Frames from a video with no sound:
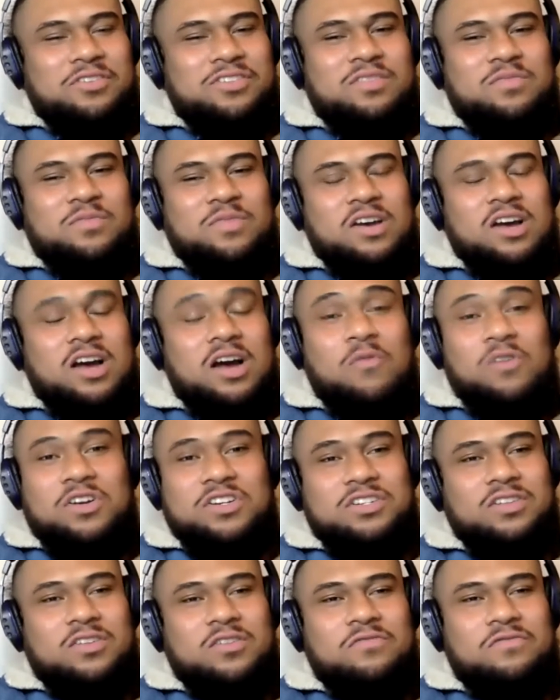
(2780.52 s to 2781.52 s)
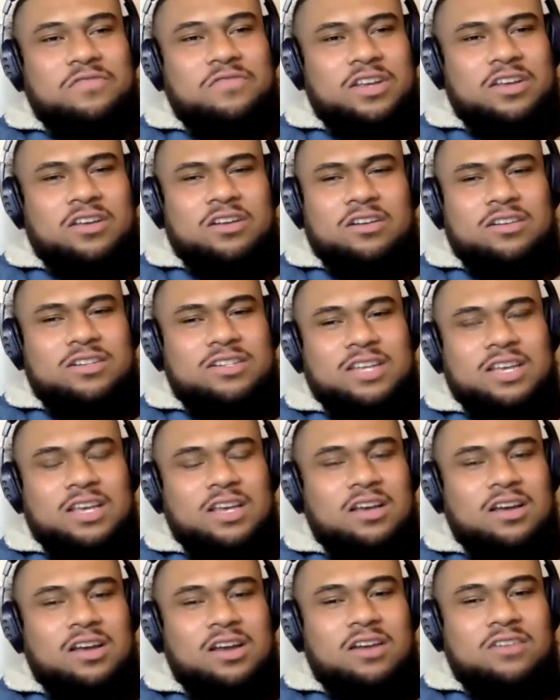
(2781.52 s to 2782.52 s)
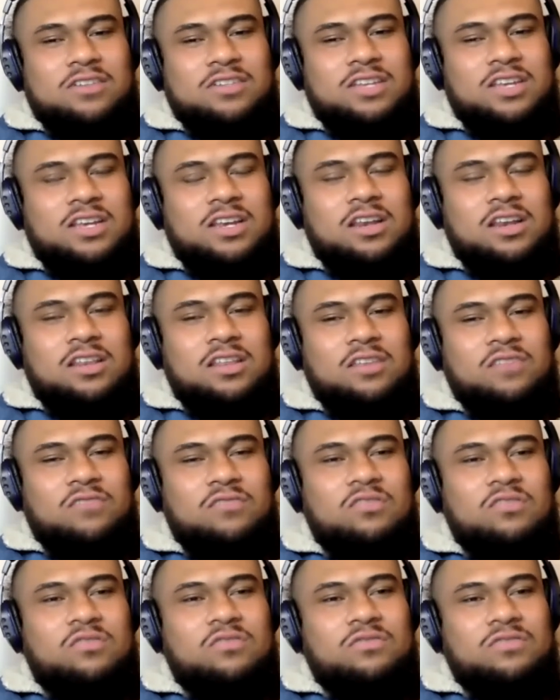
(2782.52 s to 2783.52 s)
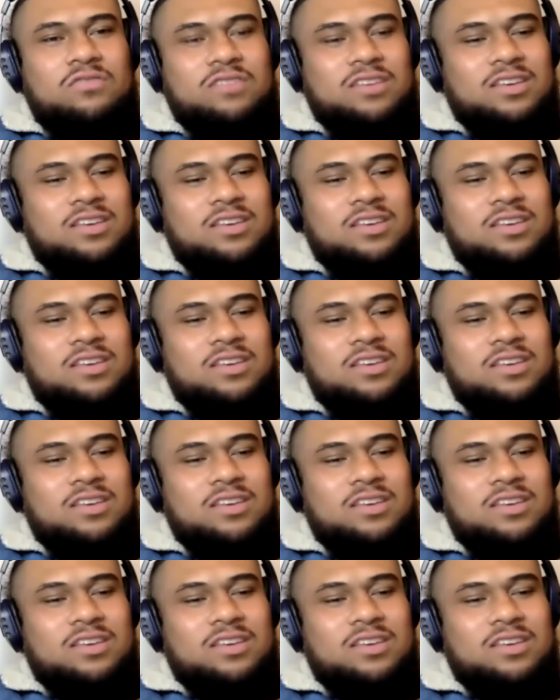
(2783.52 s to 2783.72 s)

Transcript: about. I watched the whole video and I was like, I didn't see anything wrong with it.